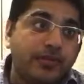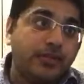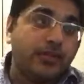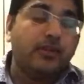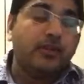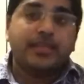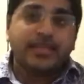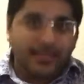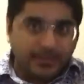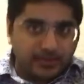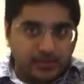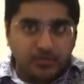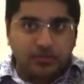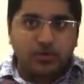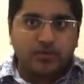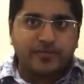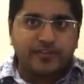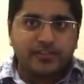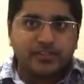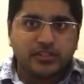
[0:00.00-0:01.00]
He hit the
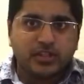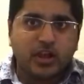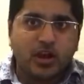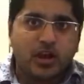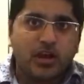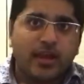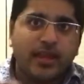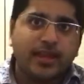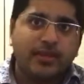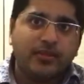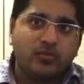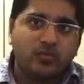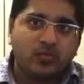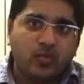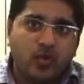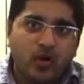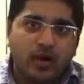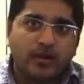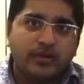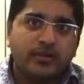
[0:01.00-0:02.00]
Murphy's Law and
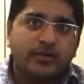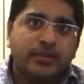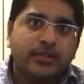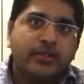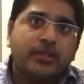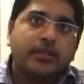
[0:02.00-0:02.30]
won.